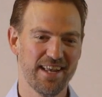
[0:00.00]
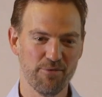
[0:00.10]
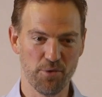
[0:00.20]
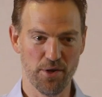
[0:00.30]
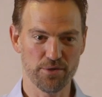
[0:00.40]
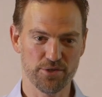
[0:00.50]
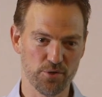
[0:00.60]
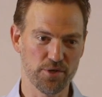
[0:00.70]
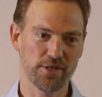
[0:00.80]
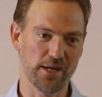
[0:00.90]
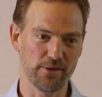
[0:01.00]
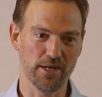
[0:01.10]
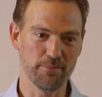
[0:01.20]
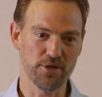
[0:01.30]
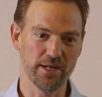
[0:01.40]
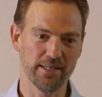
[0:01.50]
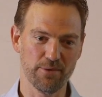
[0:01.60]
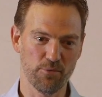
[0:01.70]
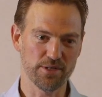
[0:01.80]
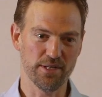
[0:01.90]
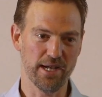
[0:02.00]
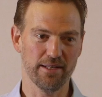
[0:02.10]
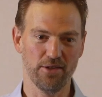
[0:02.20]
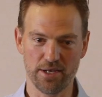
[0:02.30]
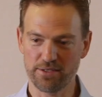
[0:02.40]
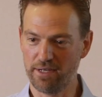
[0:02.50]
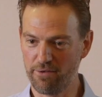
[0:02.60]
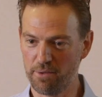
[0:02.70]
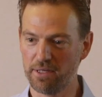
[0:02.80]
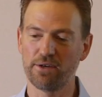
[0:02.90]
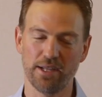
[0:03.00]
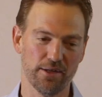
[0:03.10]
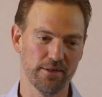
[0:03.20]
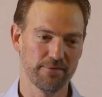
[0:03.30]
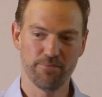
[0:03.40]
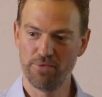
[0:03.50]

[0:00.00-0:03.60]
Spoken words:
everyone knows the story of Chicago Cubs, right? That was not lost on everyone. Okay, good.